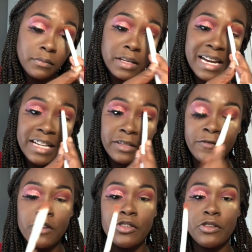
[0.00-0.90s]
And the
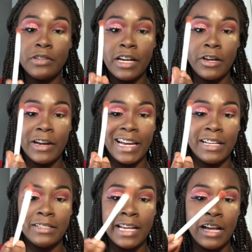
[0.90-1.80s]
further you down your
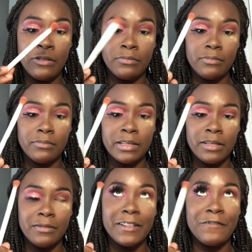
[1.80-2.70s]
hand down,
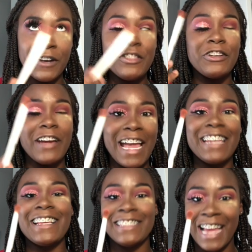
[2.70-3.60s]
the further your hand
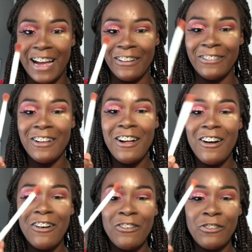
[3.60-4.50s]
is down
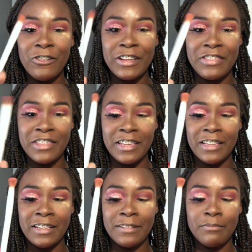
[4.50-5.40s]
on
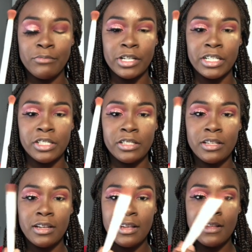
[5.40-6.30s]
the brush,
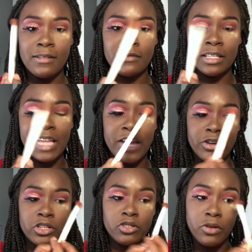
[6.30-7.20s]
the lighter
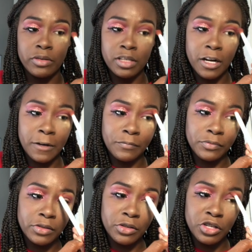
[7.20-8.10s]
your strokes are.
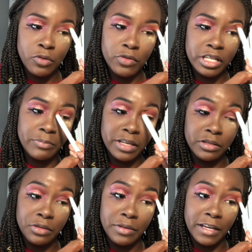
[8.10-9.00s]
So you don't want it to be
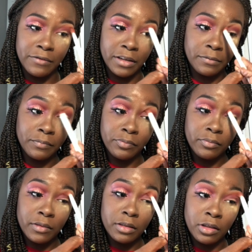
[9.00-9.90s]
too heavy.
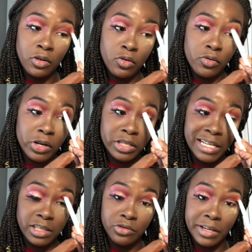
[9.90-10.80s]
The orange
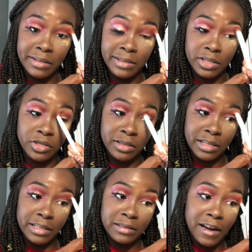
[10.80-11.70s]
is a transition.
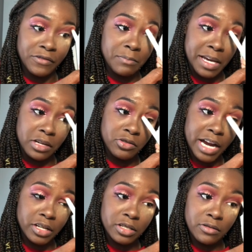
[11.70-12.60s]
It's not the main
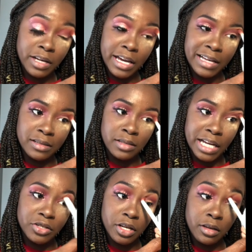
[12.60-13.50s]
attraction, okay? It's a
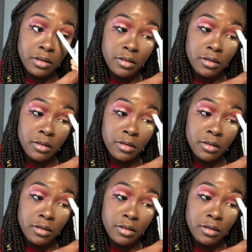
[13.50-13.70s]
side chick.